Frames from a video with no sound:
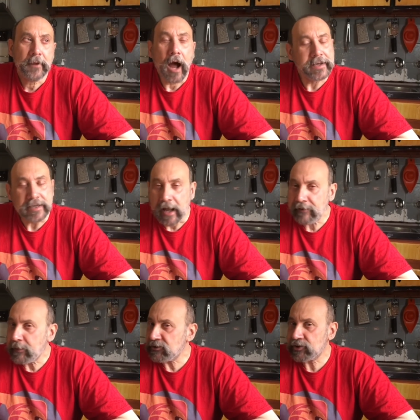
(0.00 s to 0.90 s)
I didn't
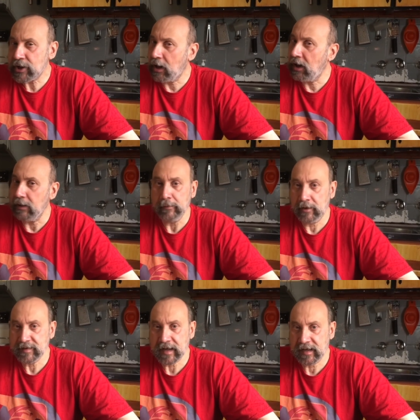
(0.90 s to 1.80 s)
have much time.
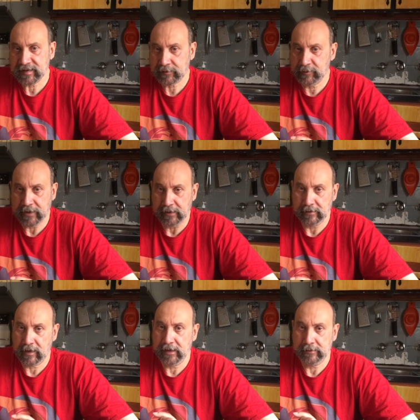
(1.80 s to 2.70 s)
I was asked pretty
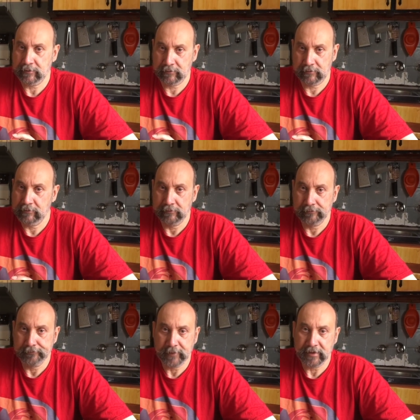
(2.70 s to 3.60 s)
late
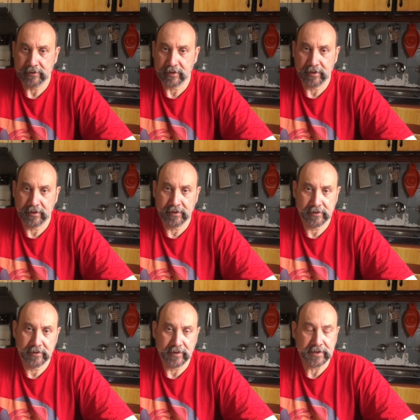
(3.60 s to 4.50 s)
in
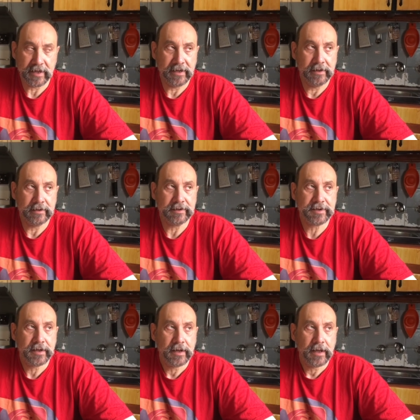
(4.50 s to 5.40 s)
the day,
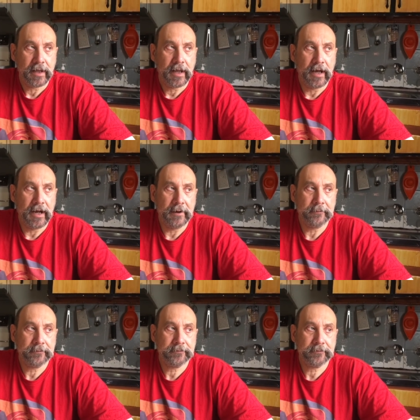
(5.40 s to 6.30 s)

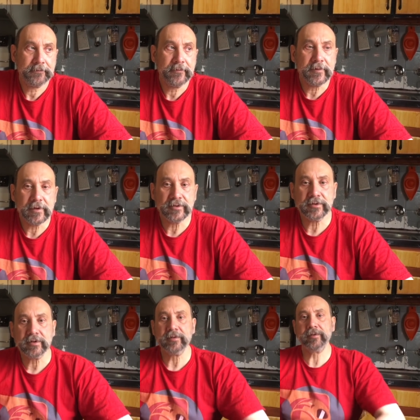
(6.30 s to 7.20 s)
and
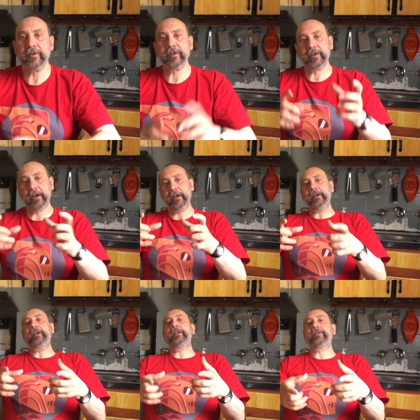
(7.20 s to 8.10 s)

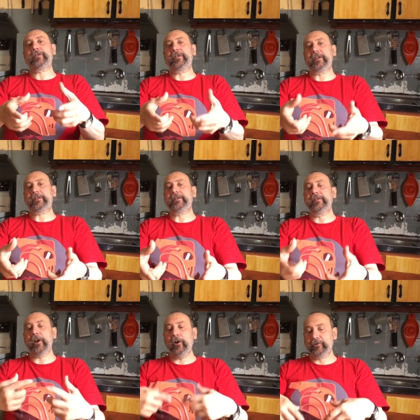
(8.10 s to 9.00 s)

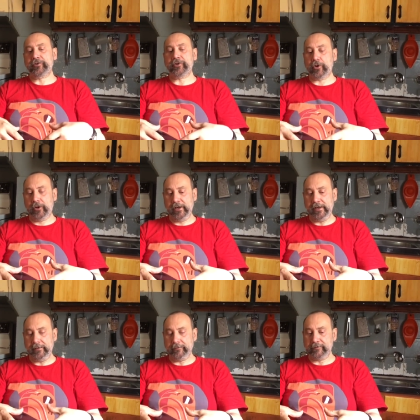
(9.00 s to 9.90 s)
the old
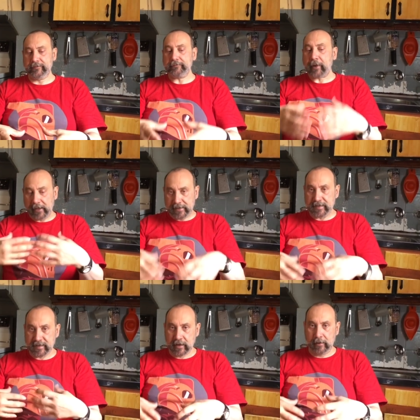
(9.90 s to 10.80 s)
toy
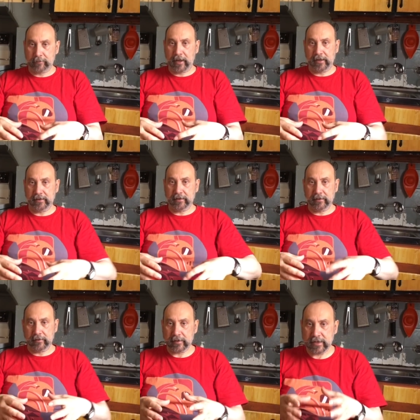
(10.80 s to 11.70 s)
paintings that I paint
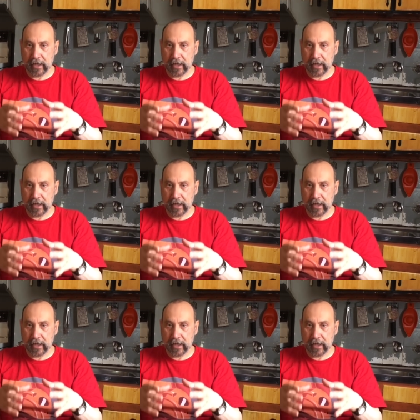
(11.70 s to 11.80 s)
yeah.